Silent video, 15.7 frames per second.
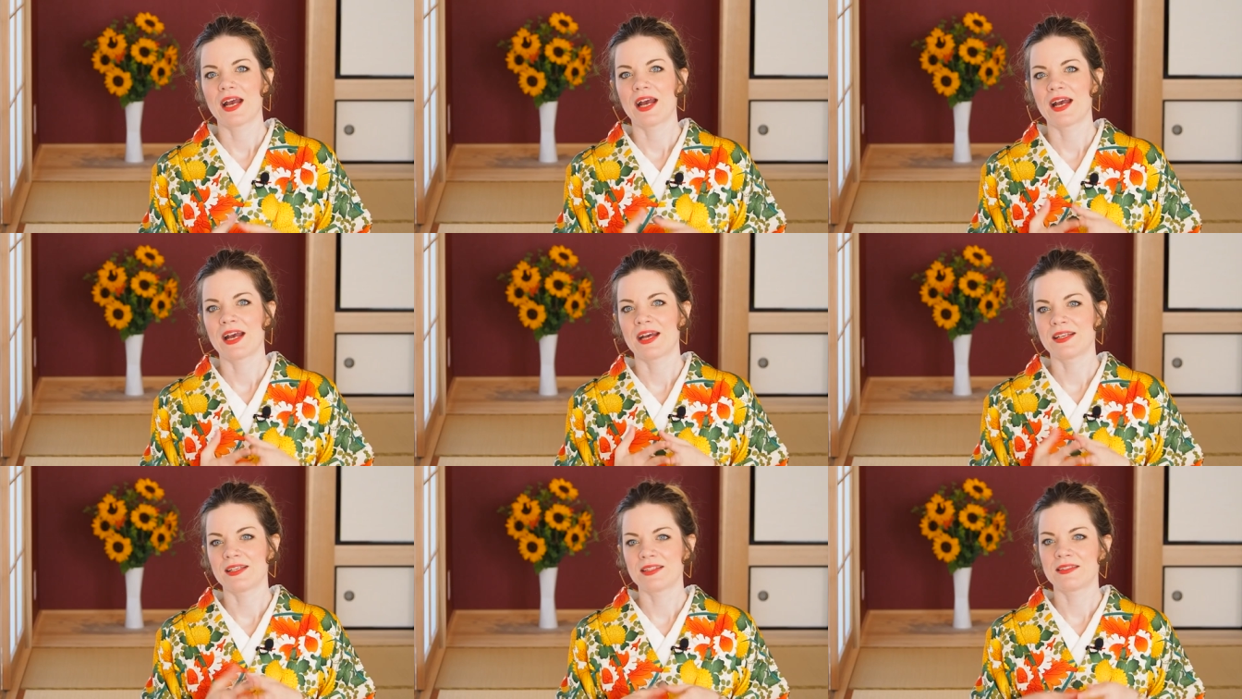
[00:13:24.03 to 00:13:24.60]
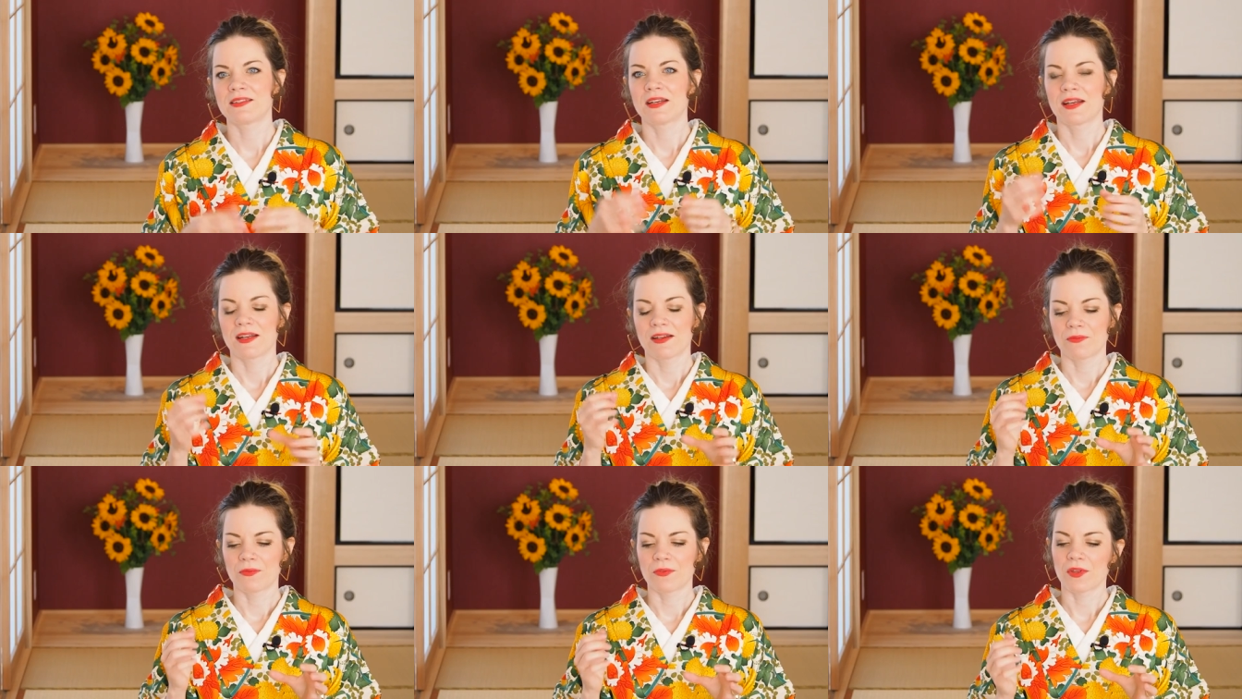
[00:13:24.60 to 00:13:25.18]
and
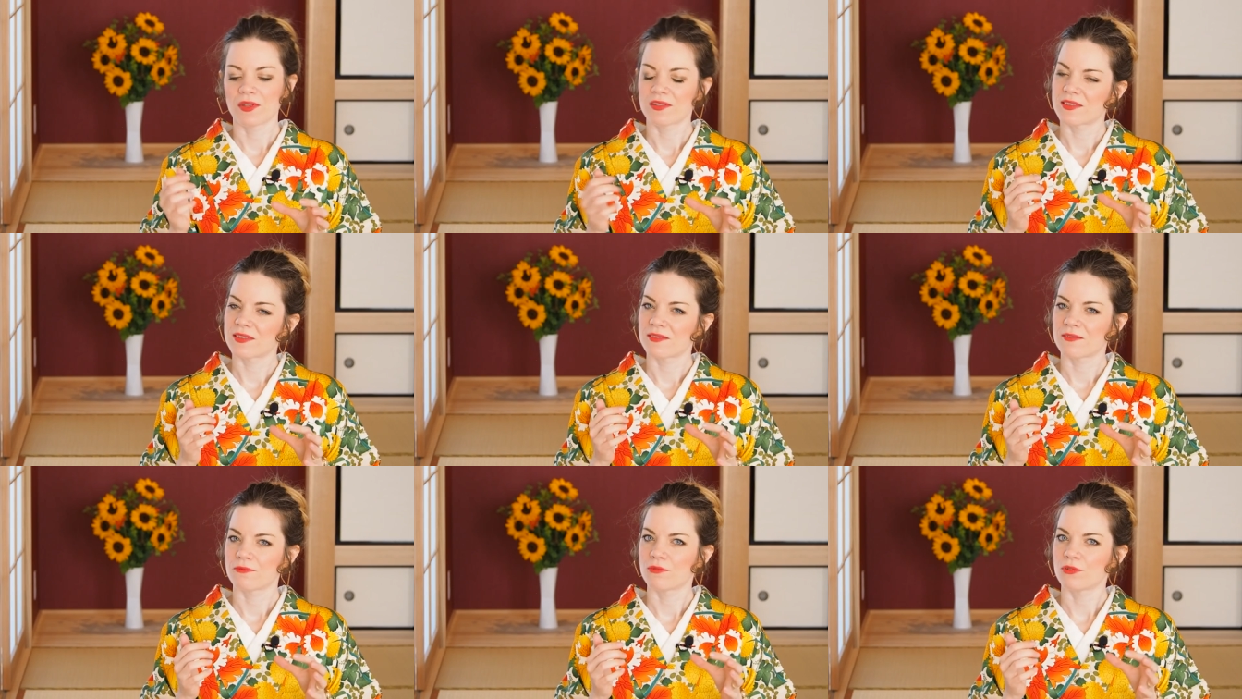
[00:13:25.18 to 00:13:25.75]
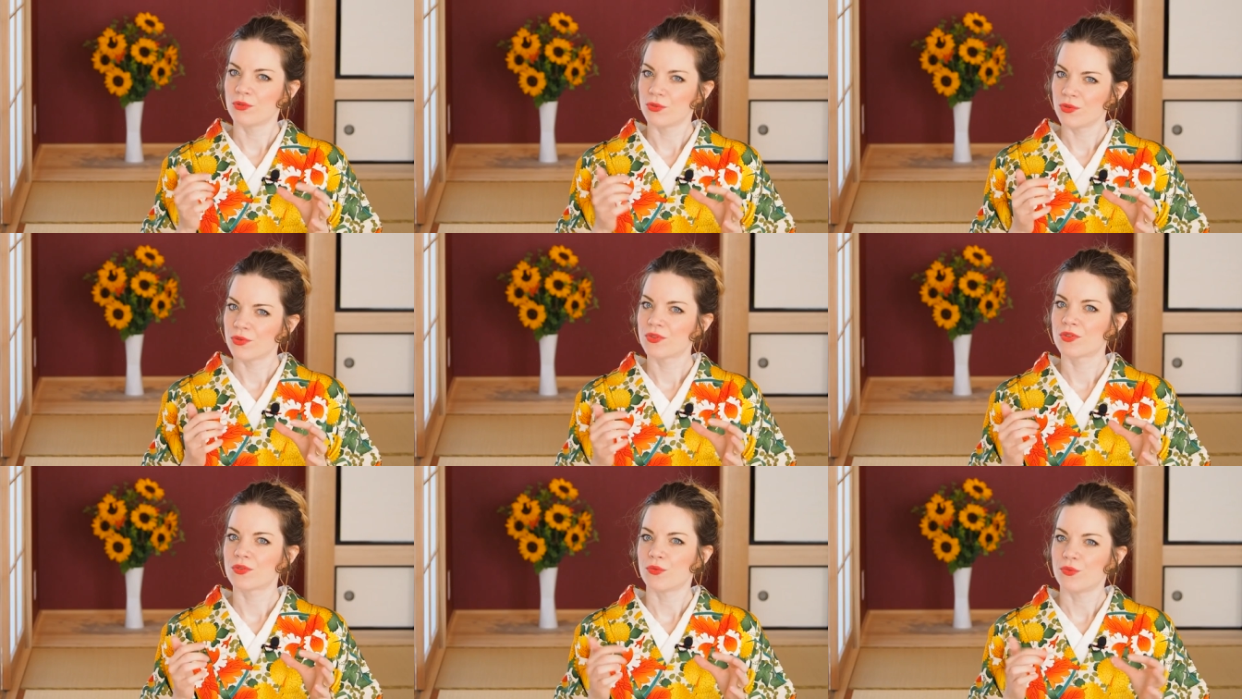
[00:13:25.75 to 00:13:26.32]
this
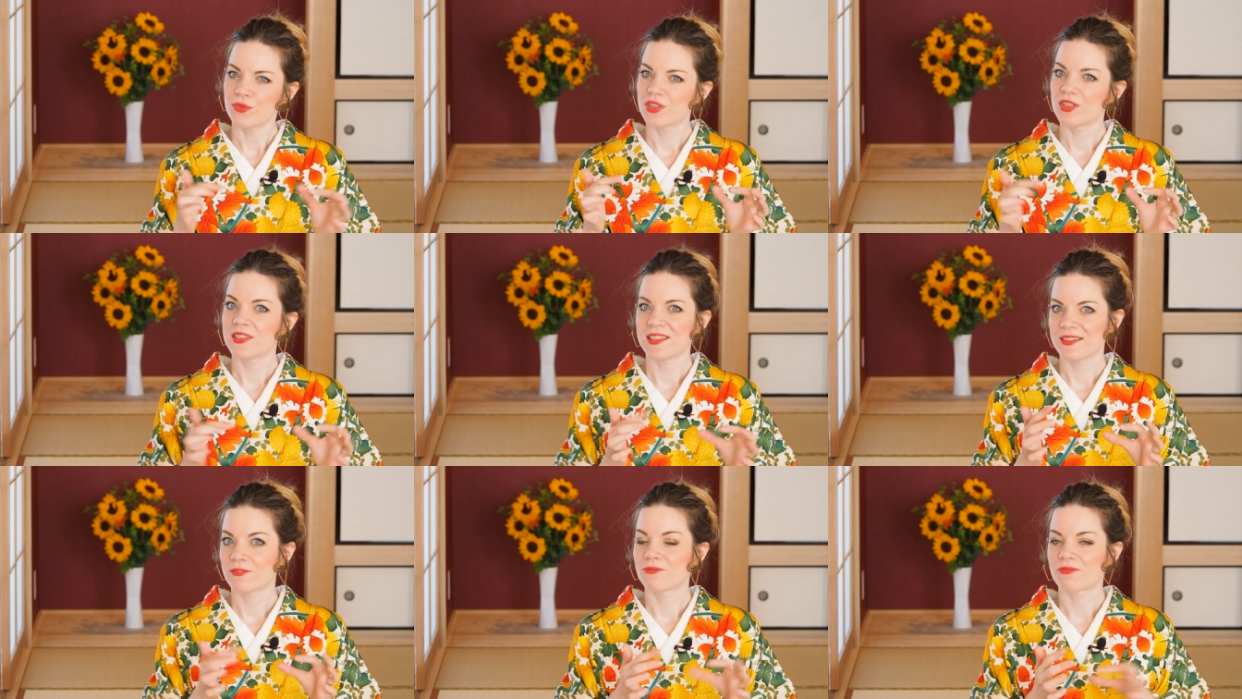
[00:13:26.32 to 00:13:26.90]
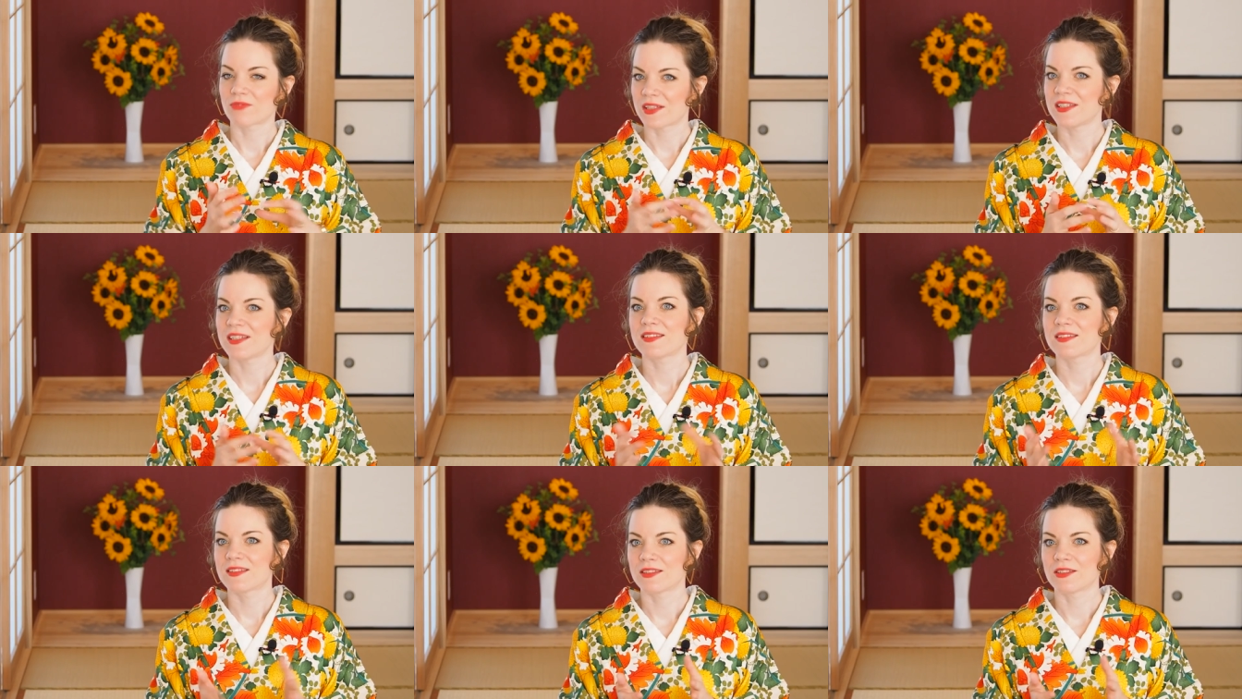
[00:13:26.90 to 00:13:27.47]
loose Unshin
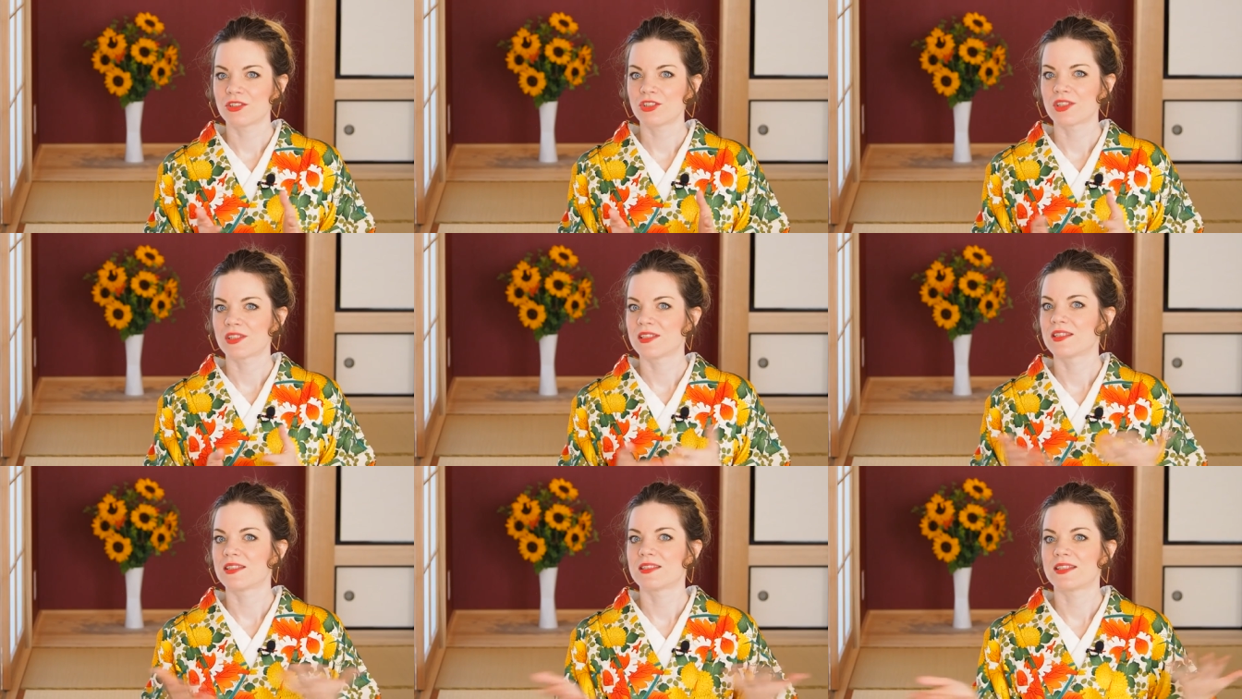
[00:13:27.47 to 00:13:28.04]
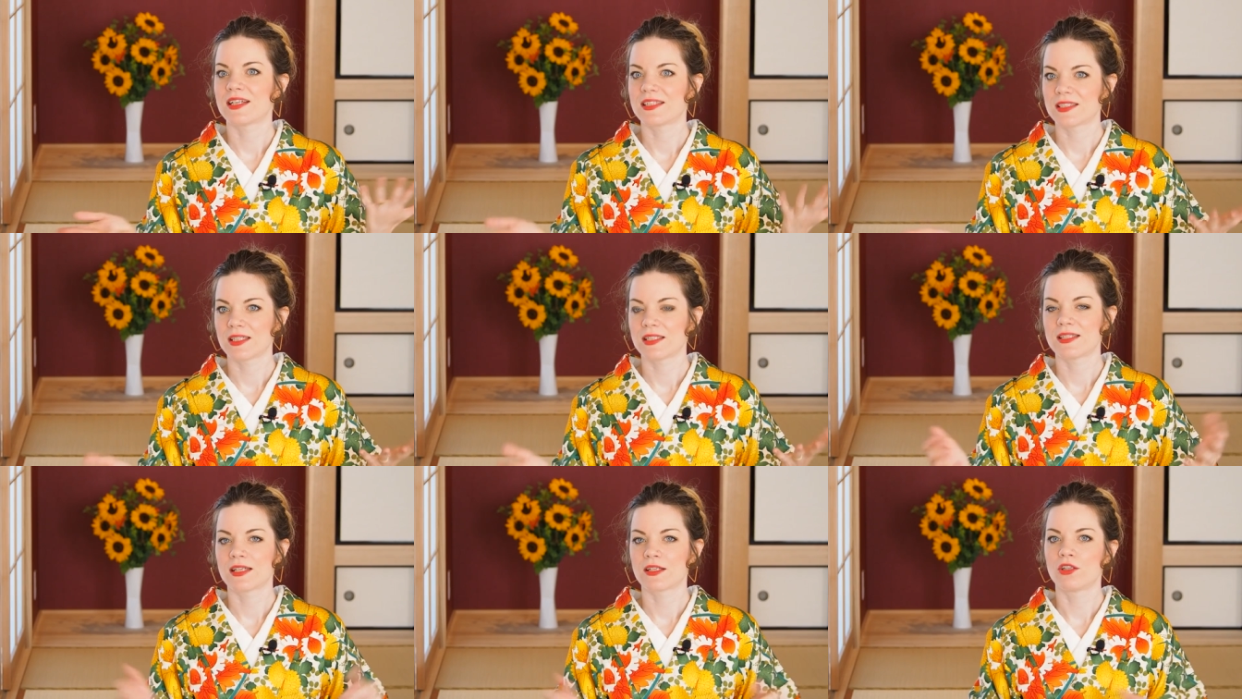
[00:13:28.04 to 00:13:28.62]
running stitch is, as I
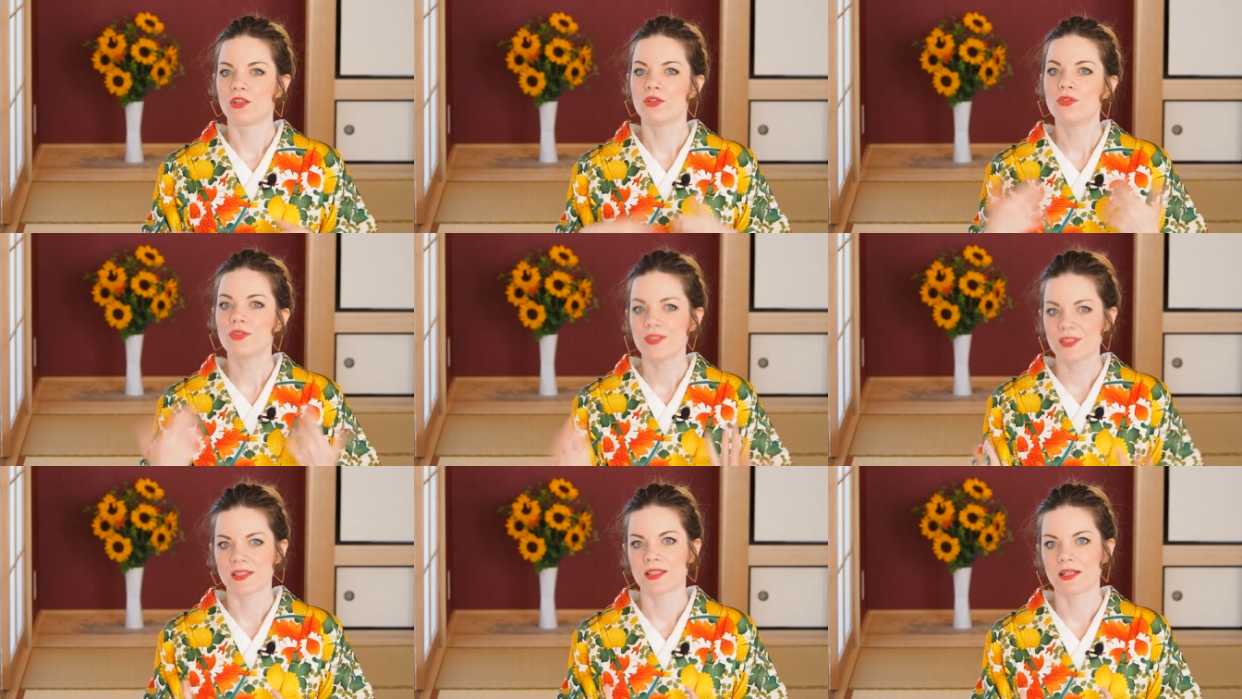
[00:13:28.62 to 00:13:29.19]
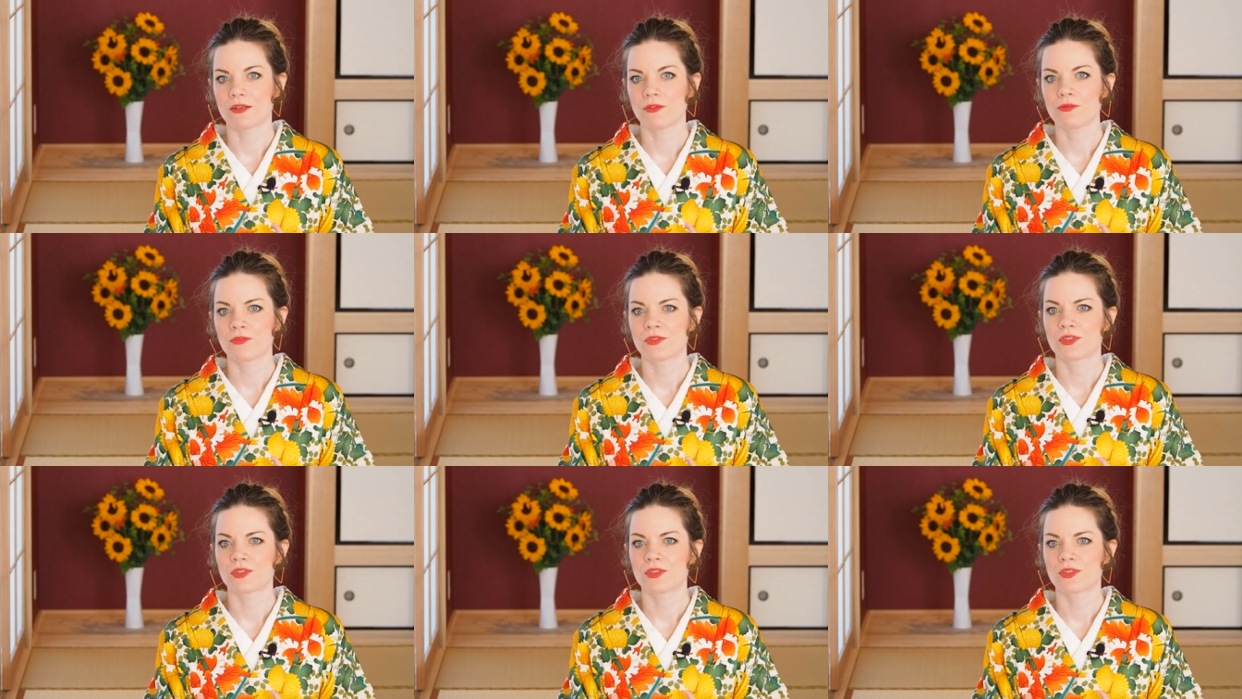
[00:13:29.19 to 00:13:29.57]
said, loose enough,